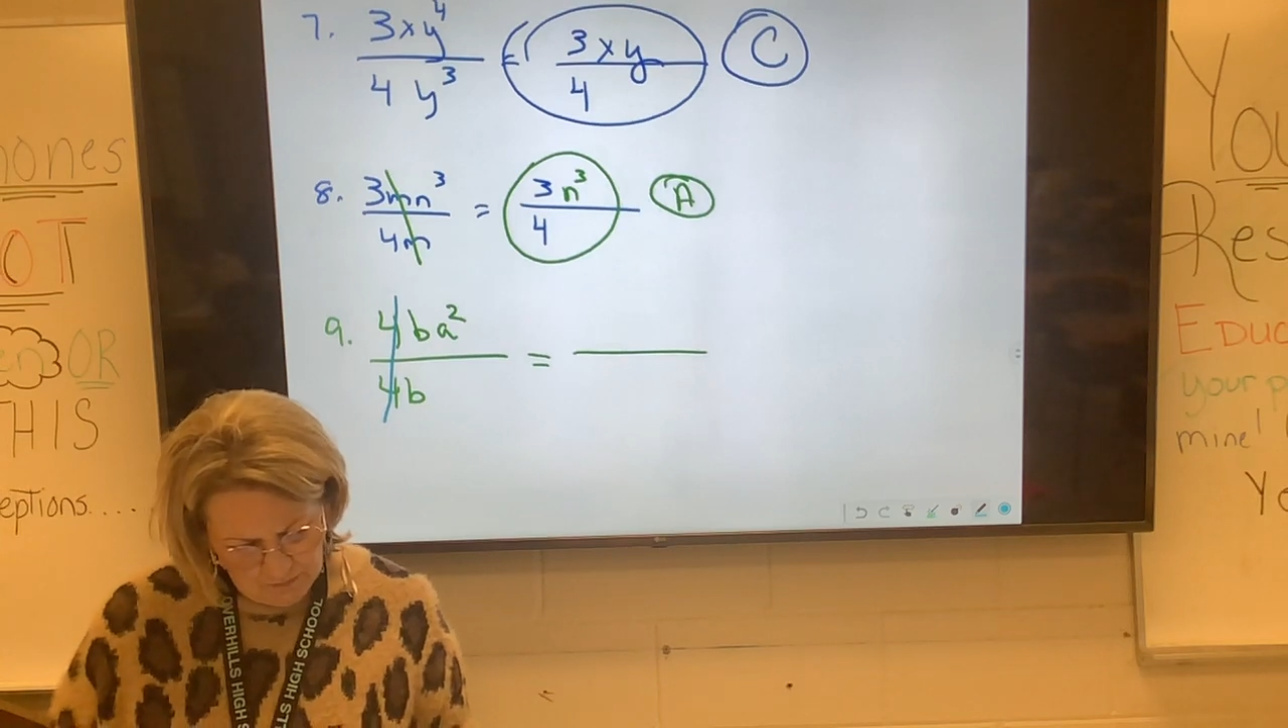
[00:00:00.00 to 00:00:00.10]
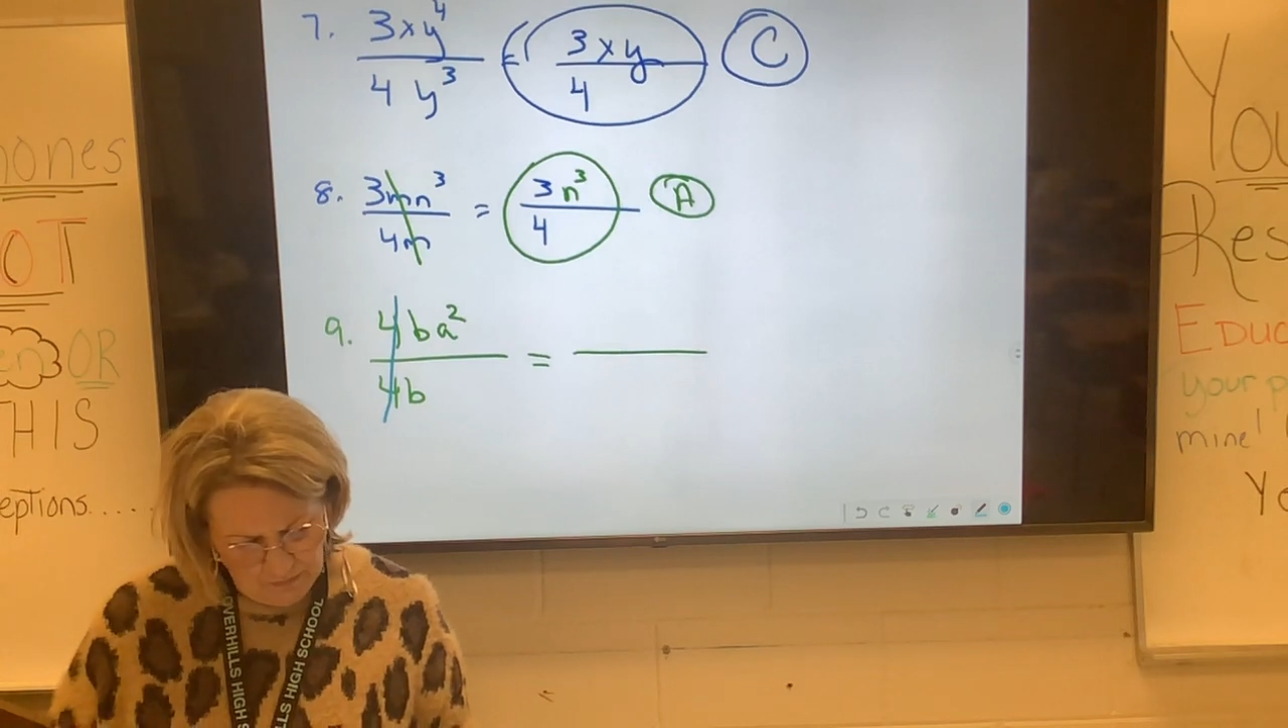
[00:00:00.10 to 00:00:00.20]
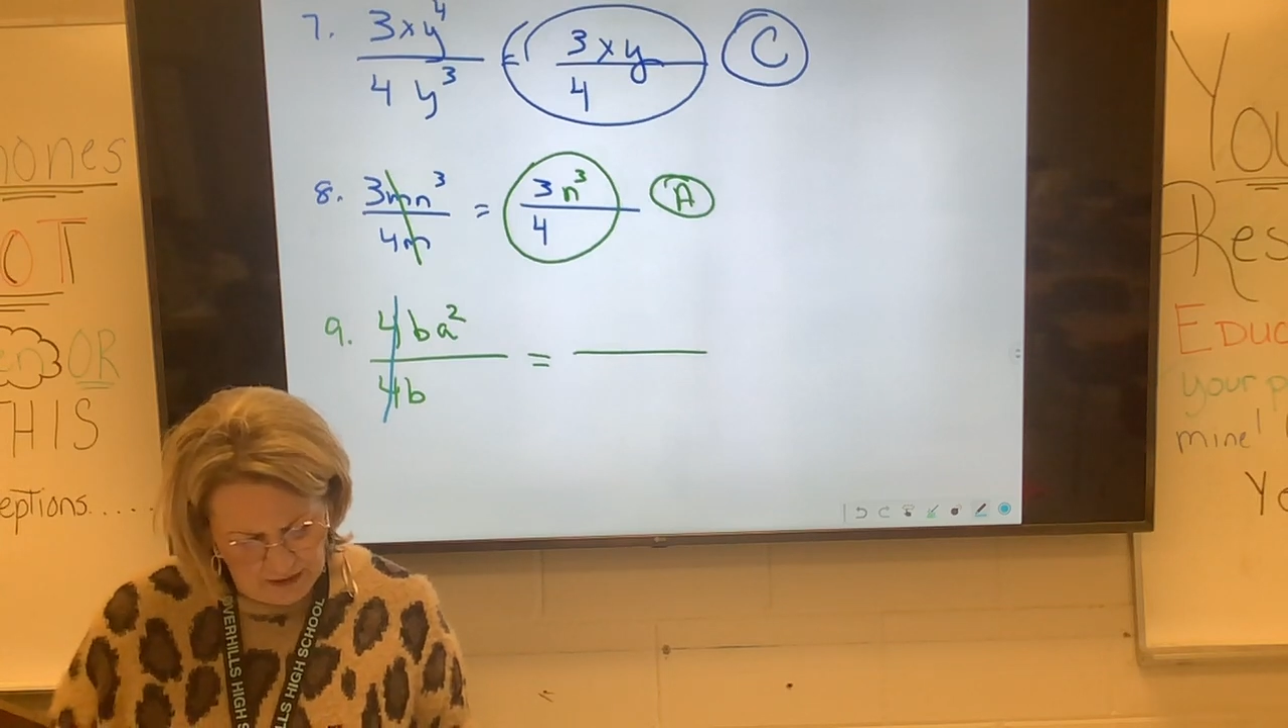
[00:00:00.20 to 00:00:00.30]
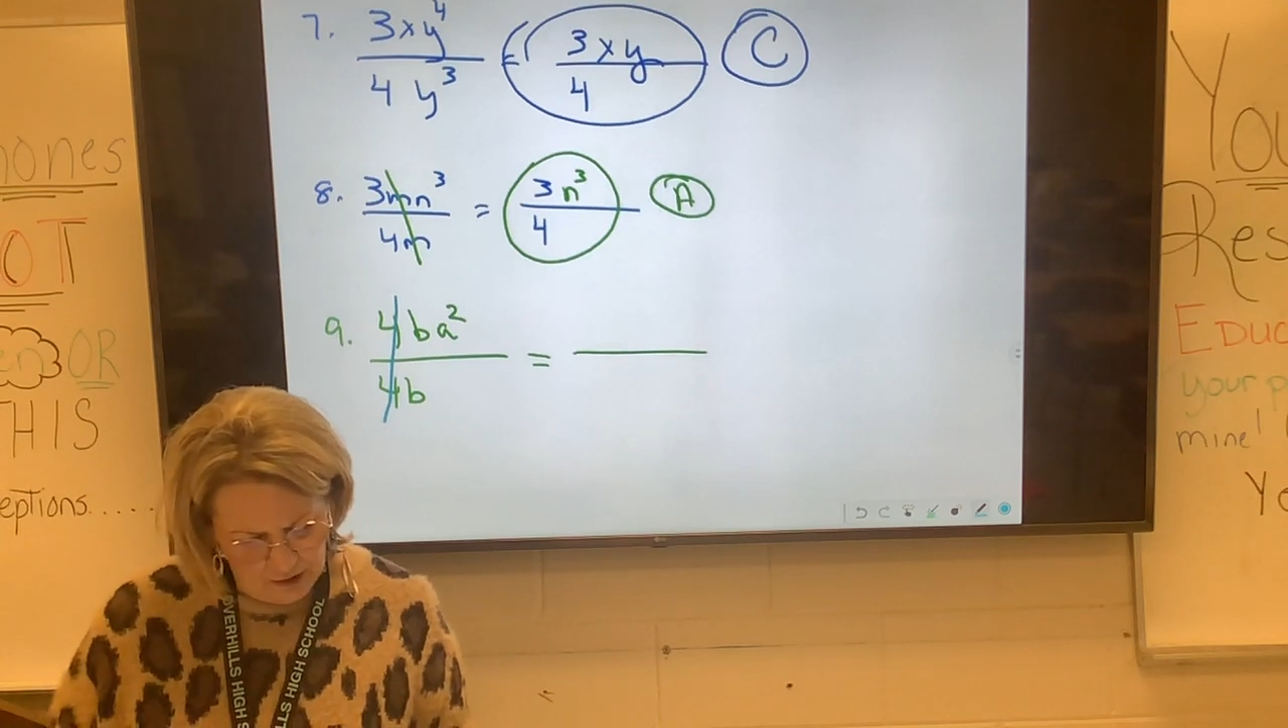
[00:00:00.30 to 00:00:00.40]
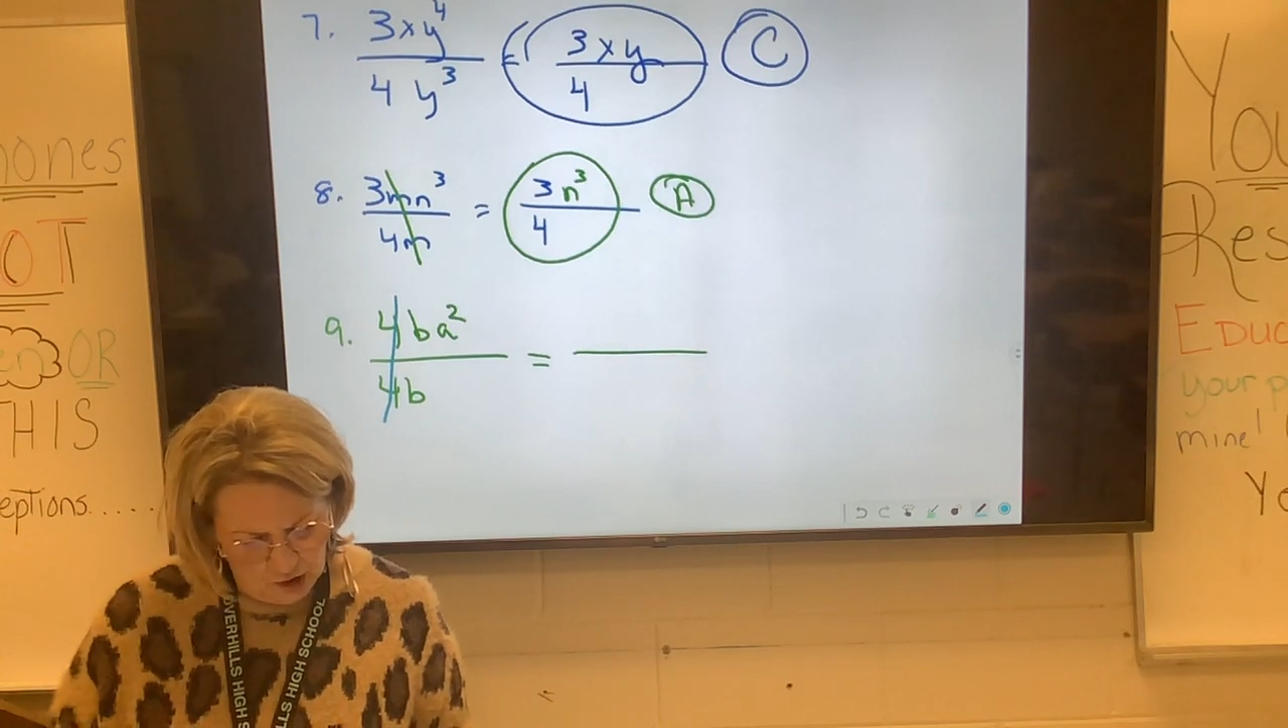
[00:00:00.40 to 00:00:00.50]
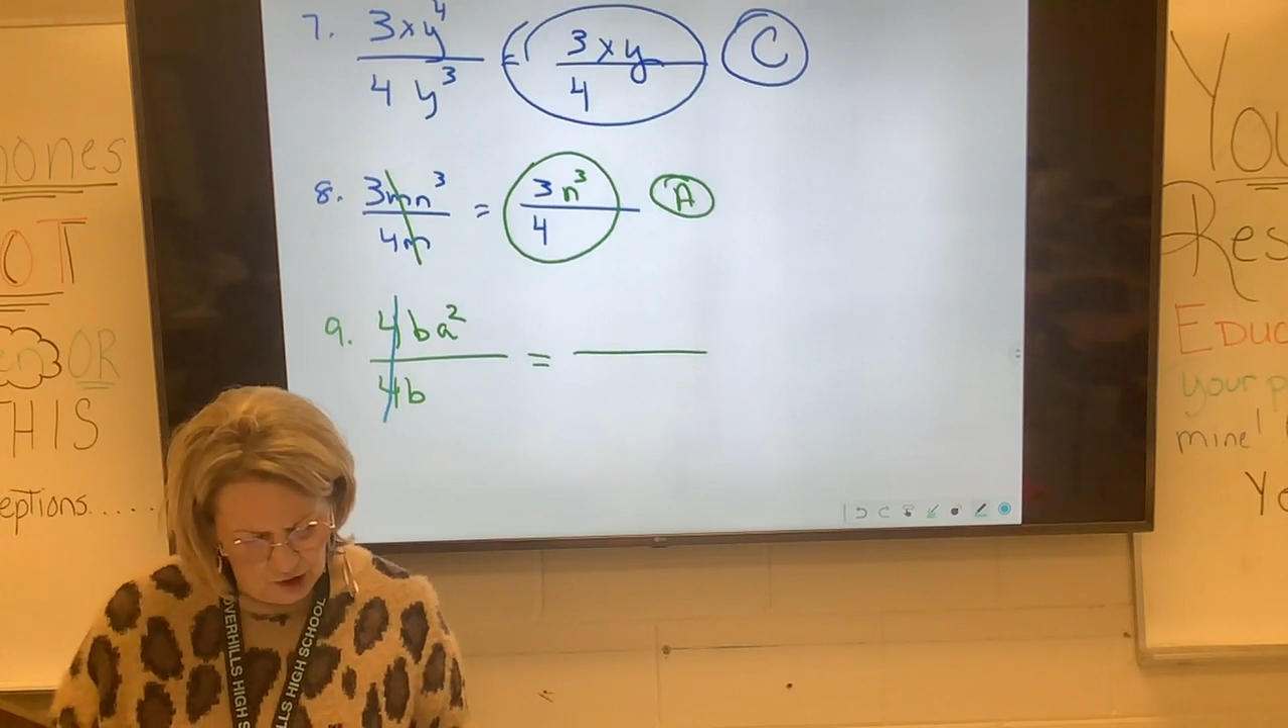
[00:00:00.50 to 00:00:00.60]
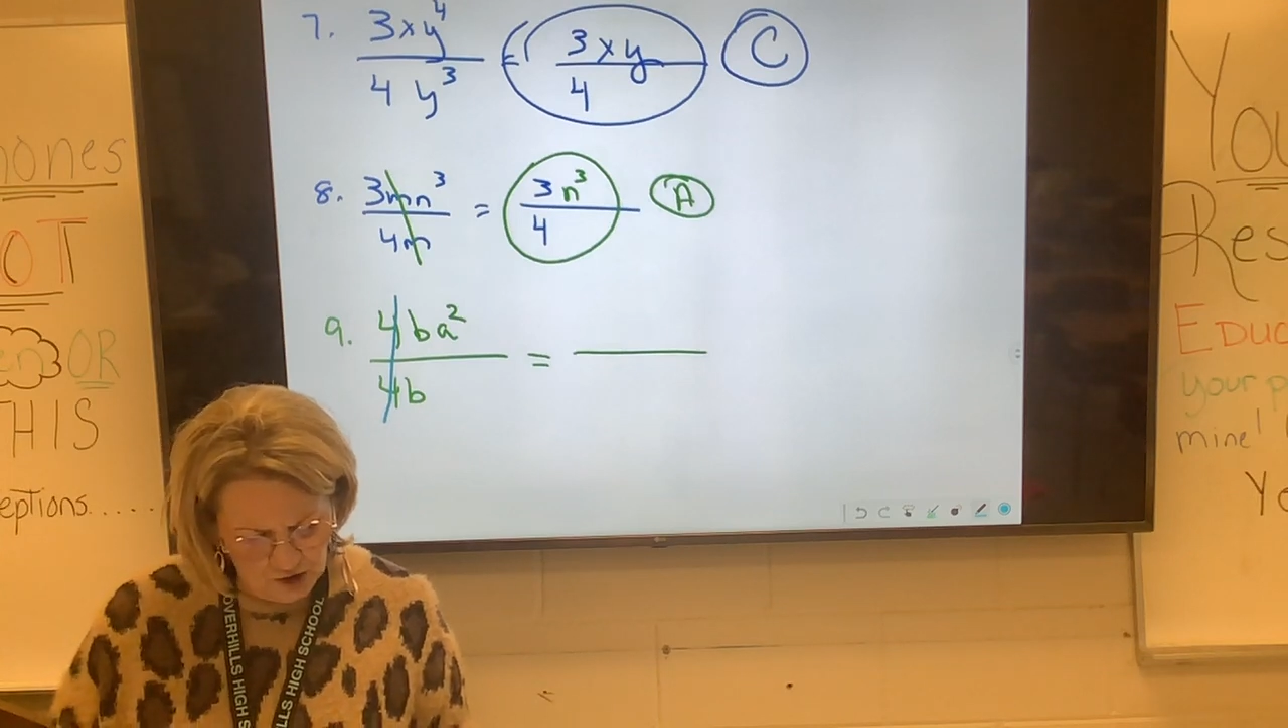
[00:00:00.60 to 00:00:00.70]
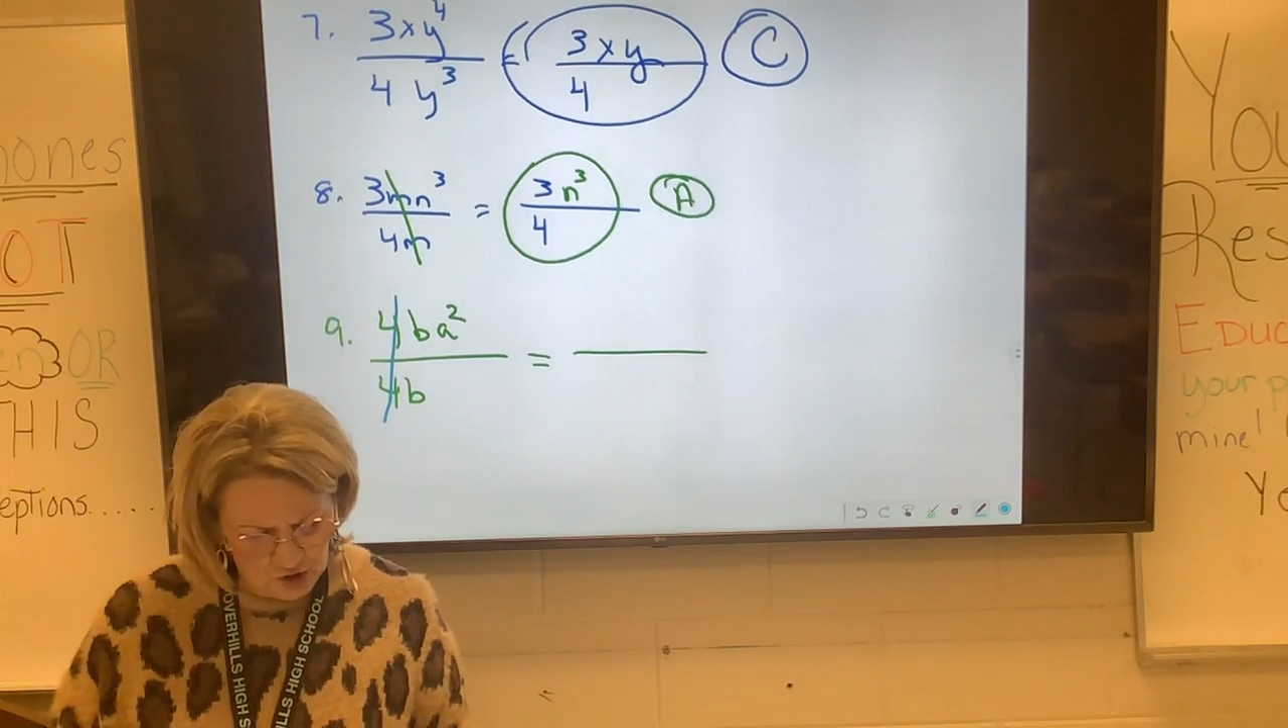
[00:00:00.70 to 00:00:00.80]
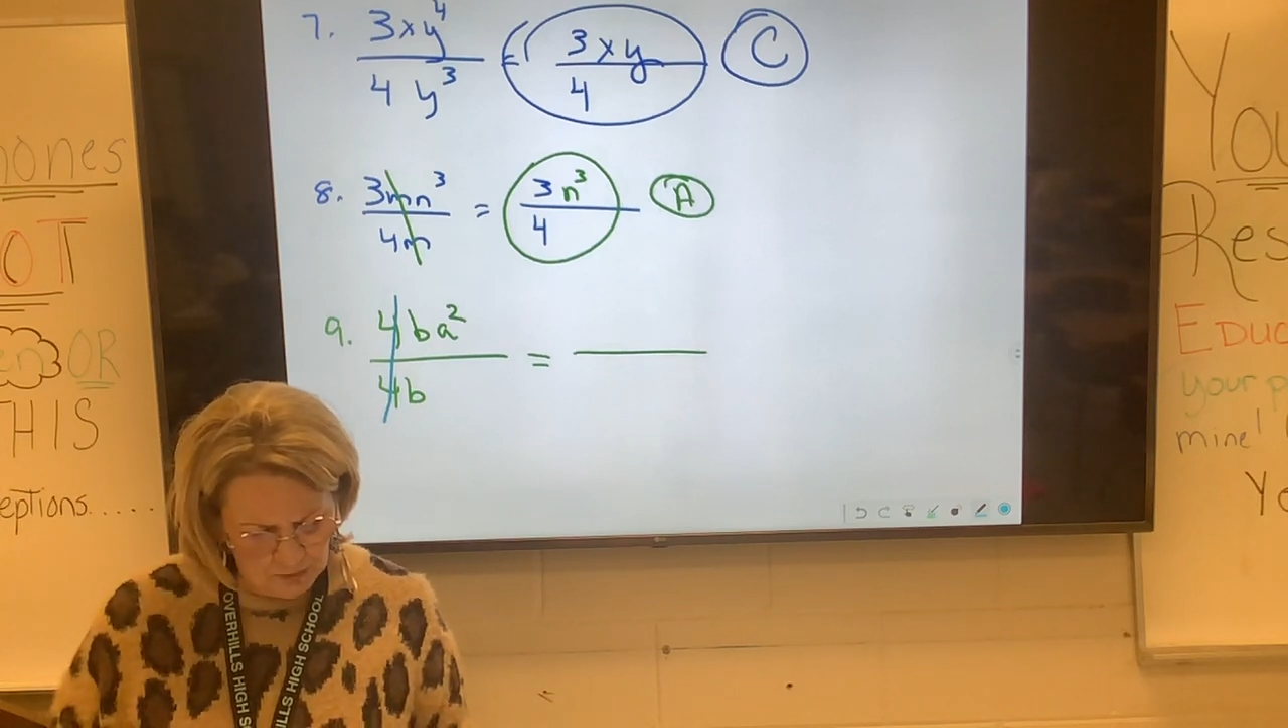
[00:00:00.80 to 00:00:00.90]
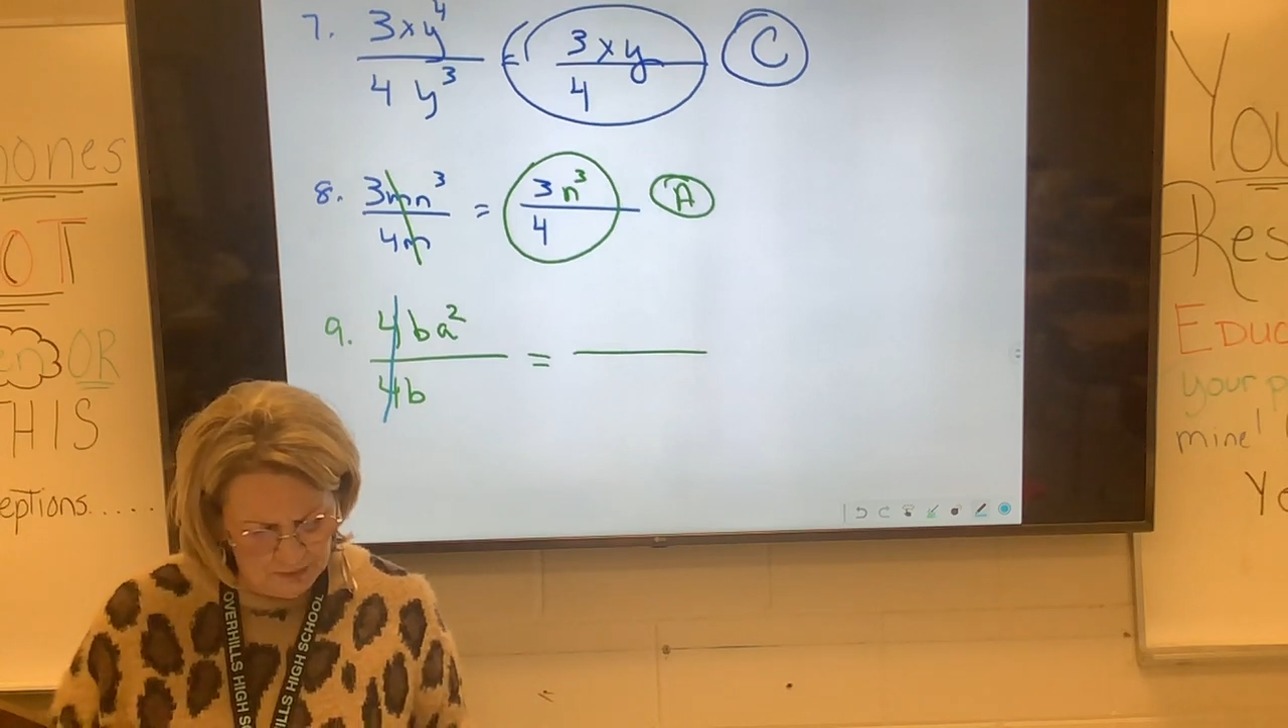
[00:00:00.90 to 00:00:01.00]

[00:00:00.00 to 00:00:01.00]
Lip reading: My larger